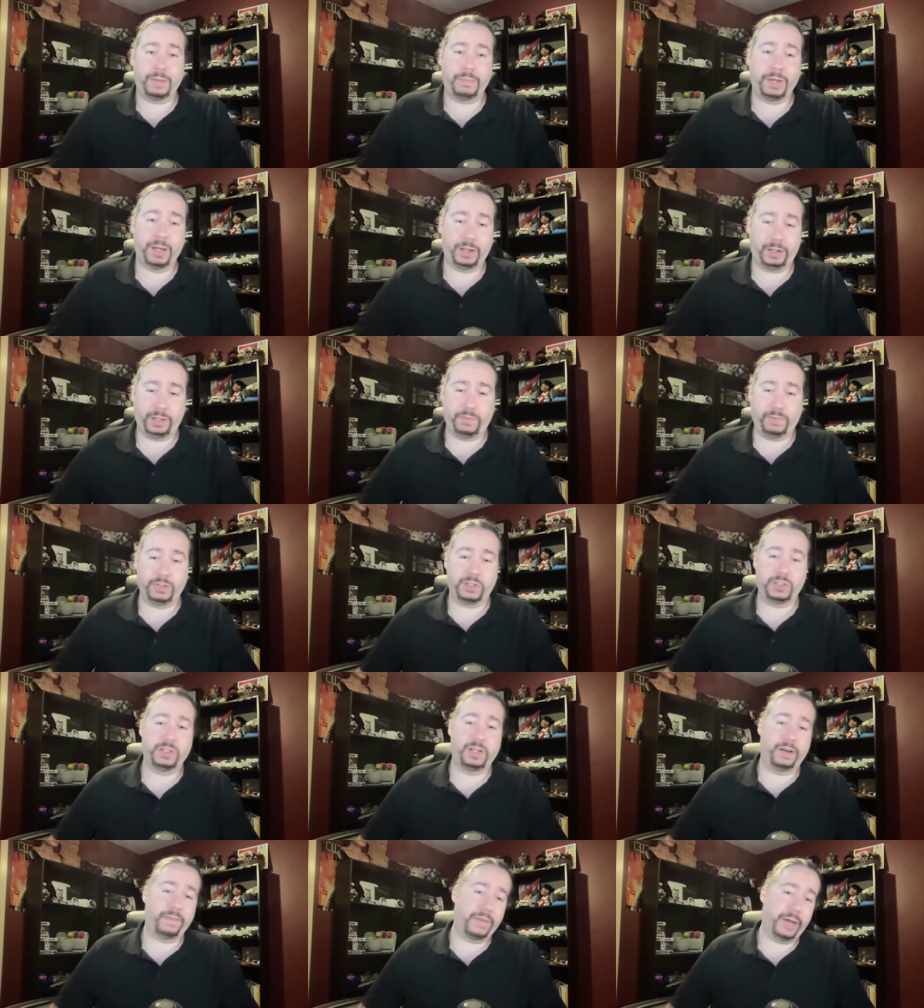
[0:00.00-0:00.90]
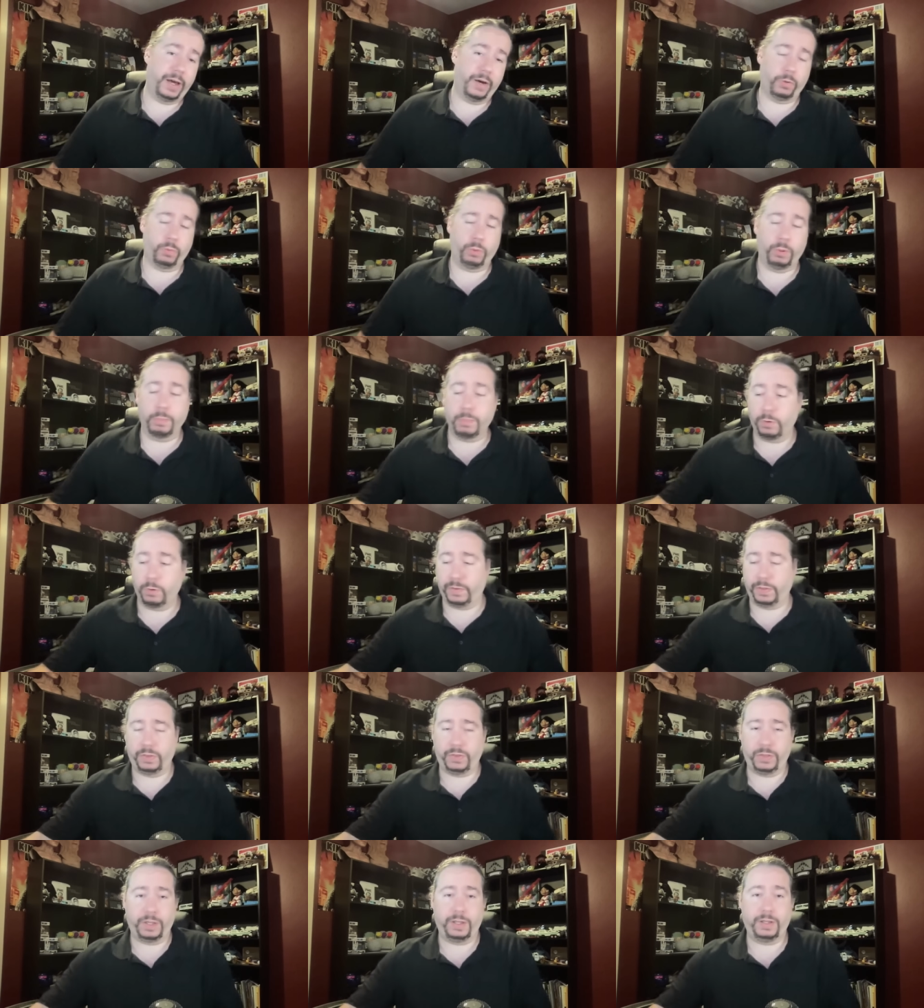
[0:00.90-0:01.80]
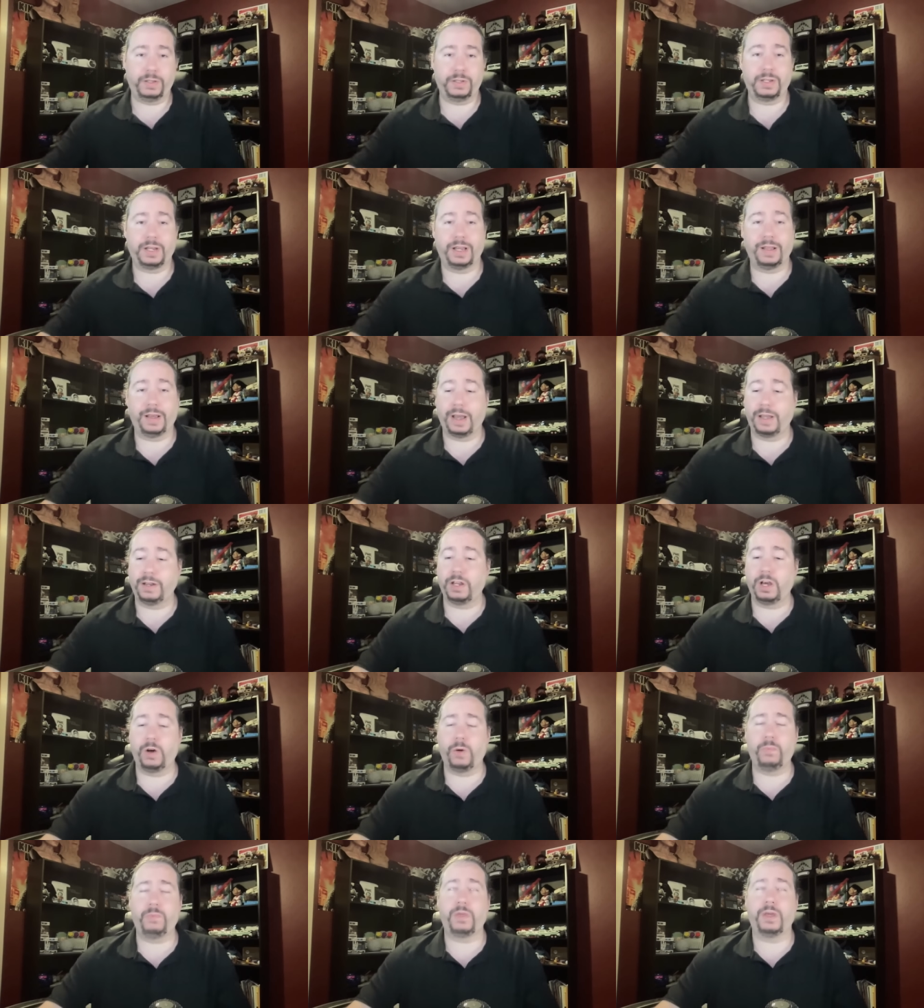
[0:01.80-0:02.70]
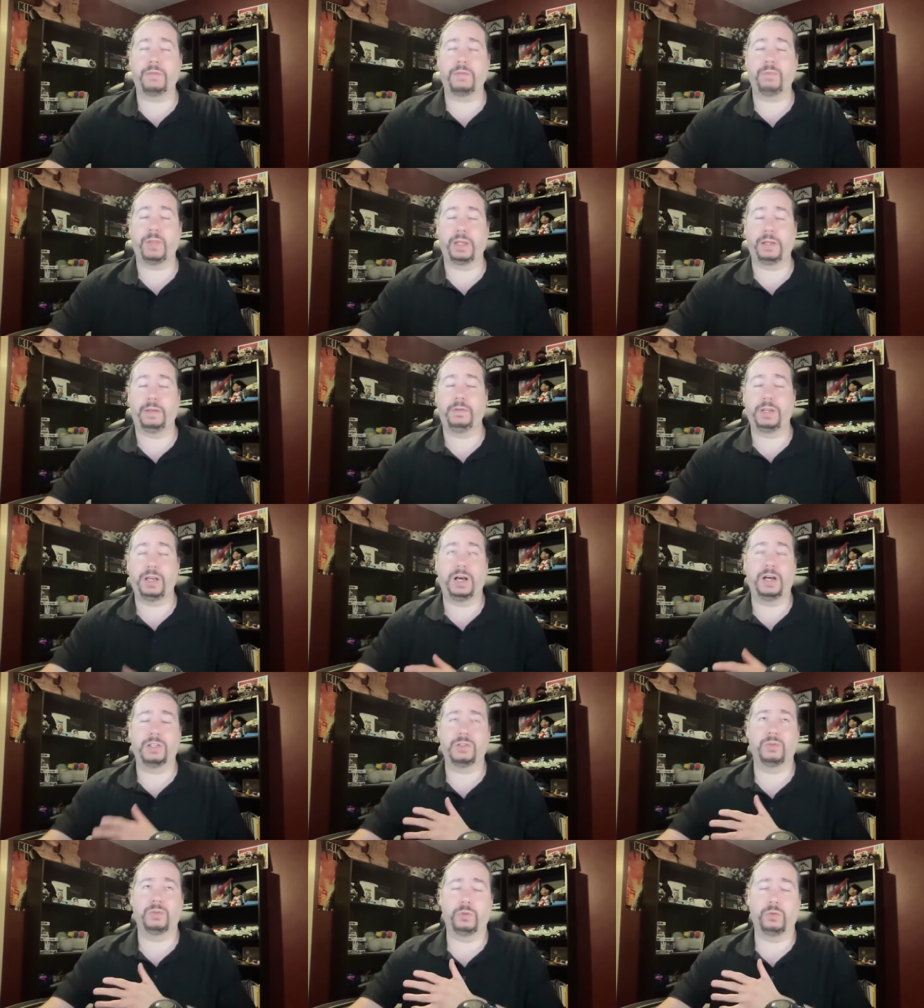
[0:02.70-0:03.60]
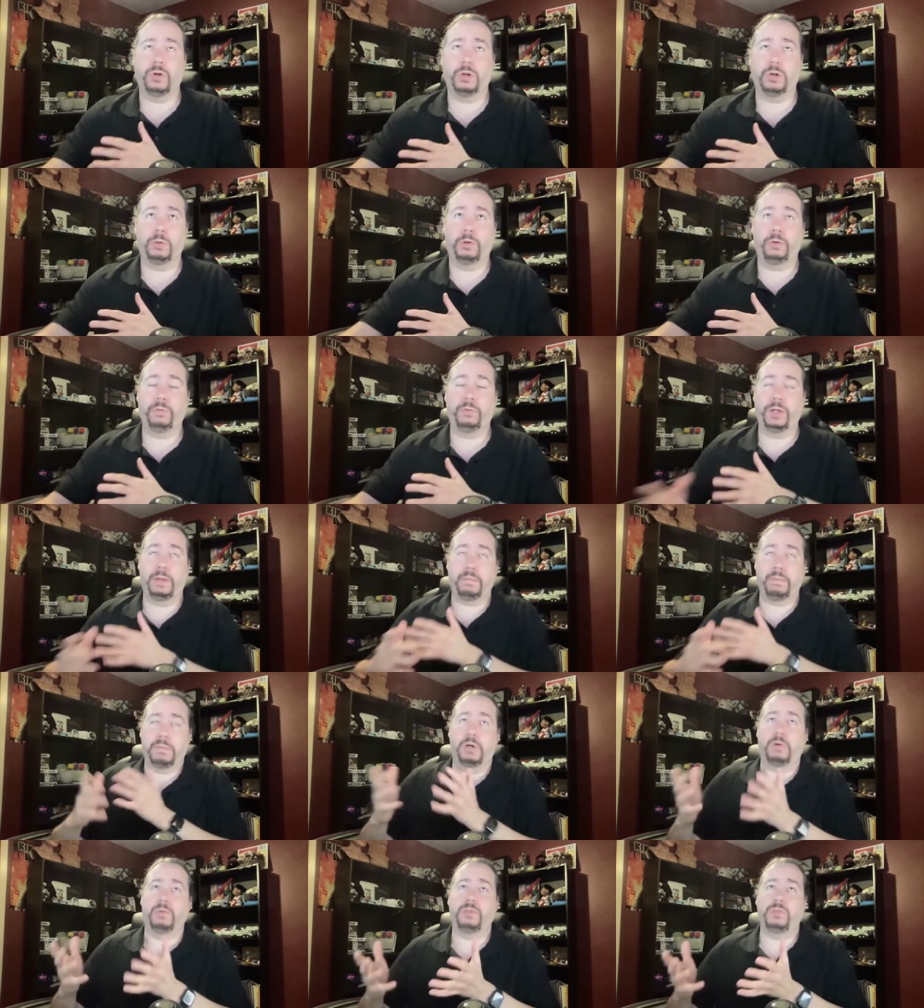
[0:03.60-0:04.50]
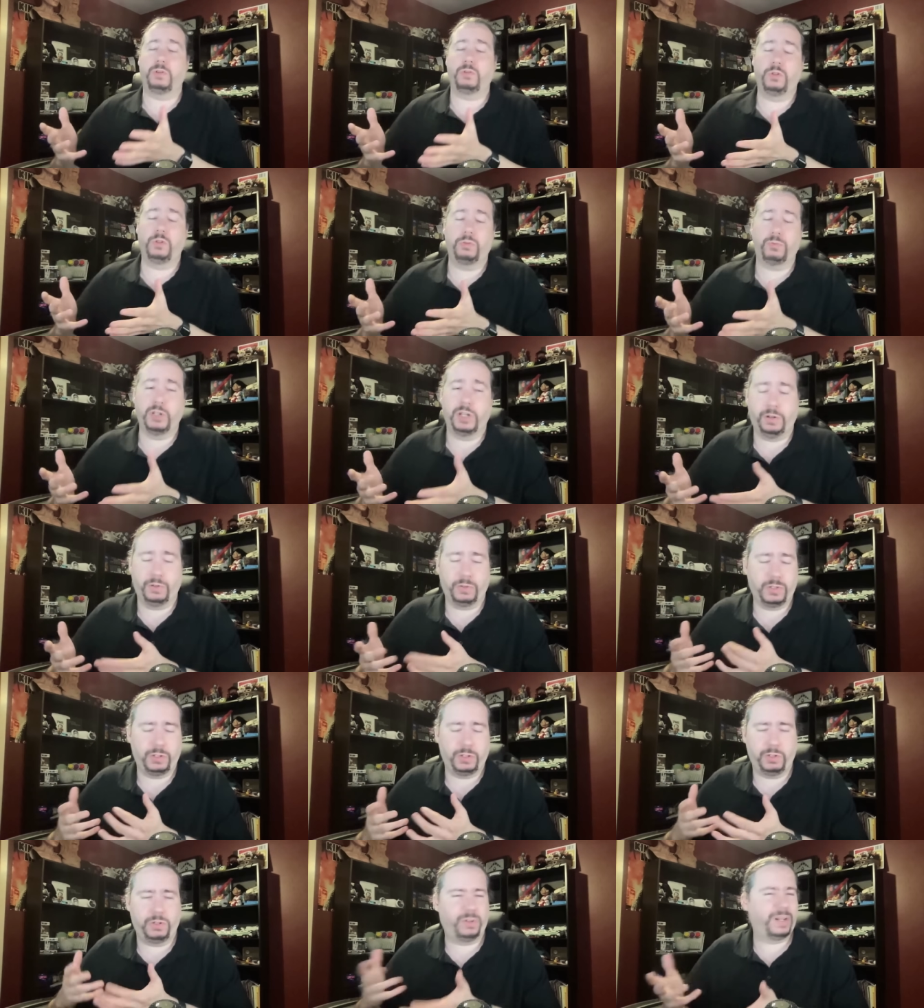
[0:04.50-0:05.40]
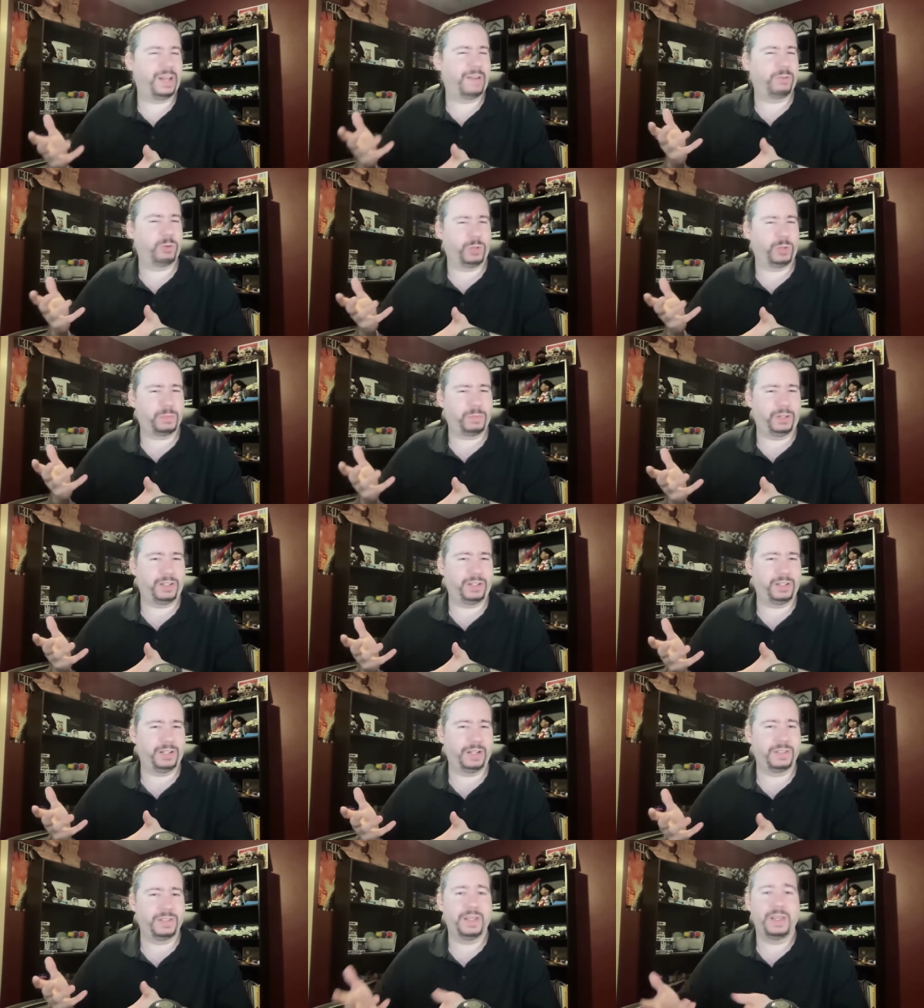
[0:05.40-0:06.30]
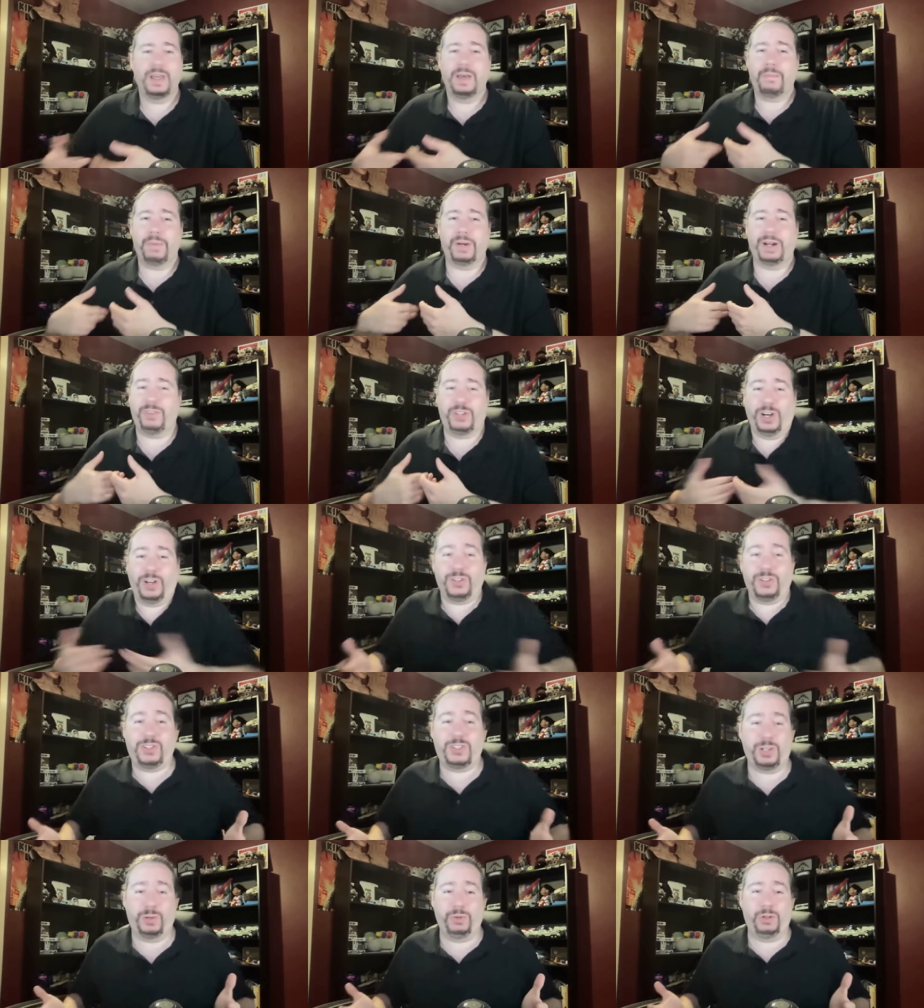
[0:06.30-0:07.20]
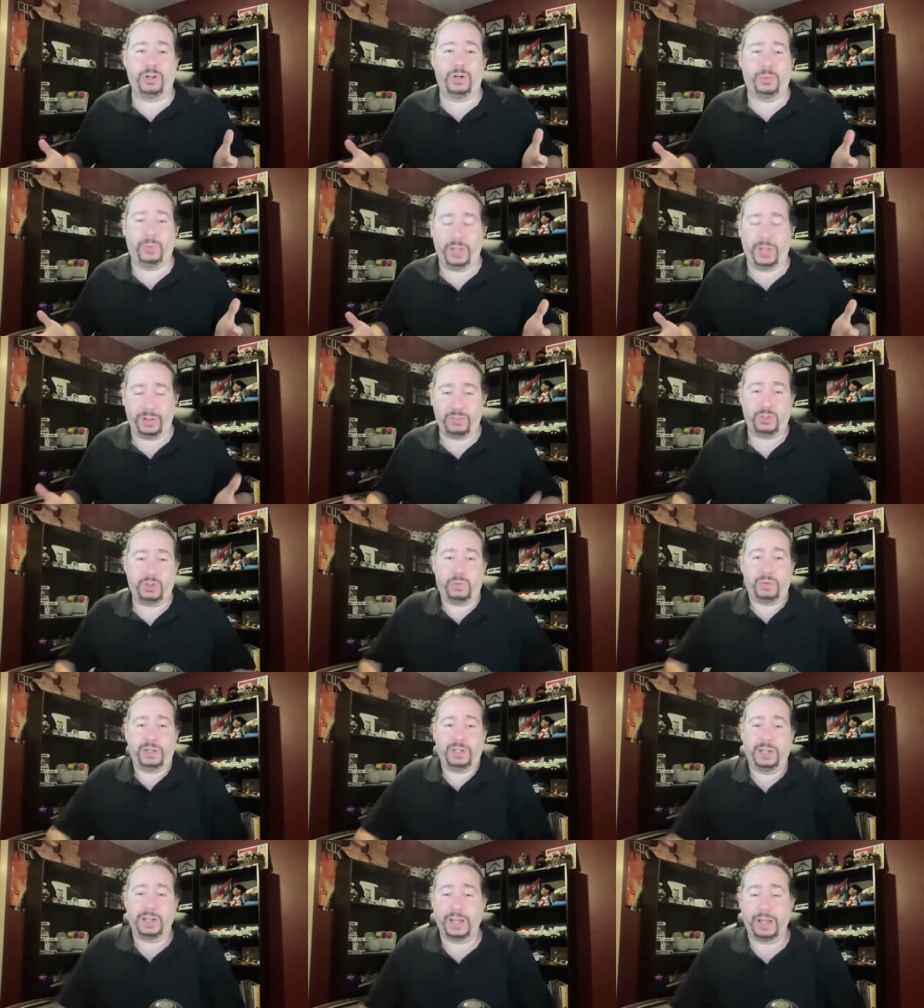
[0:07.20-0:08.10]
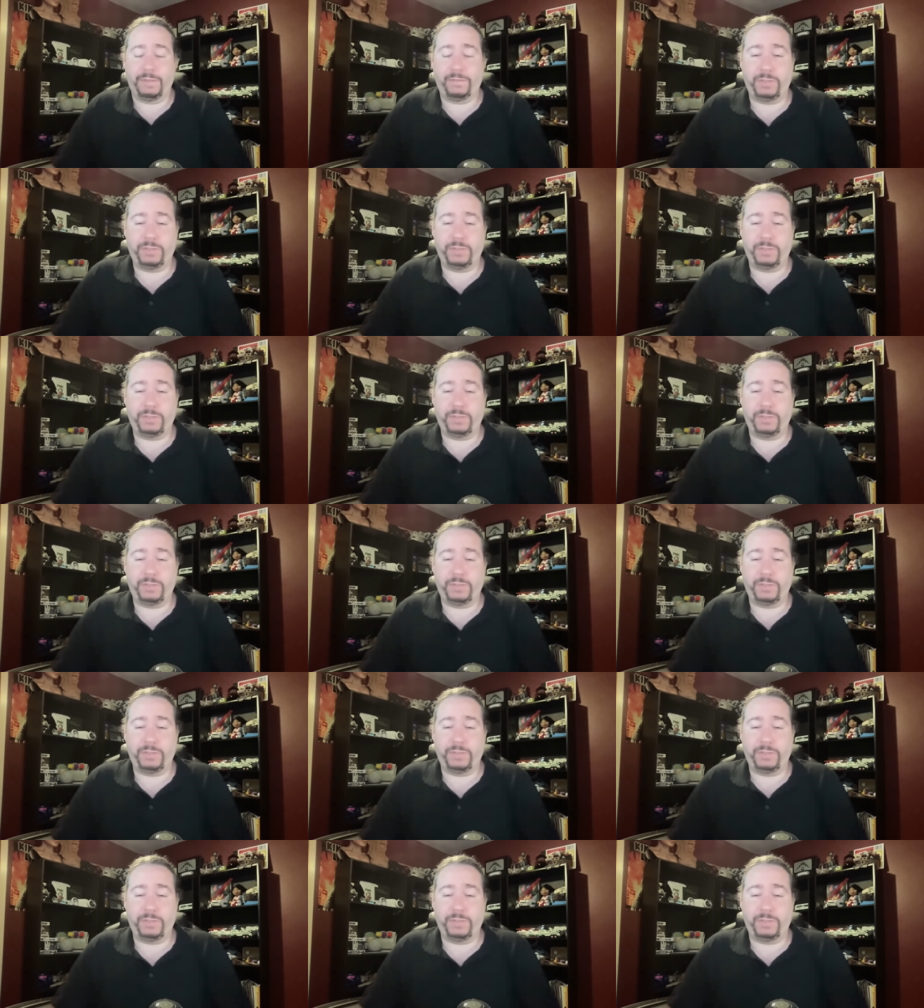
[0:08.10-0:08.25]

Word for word: I'm not leaving stuff out or removing things. I, I know that like cuts are normal in most YouTube channels and you don't have to explain cuts, but I've gone so long without doing it.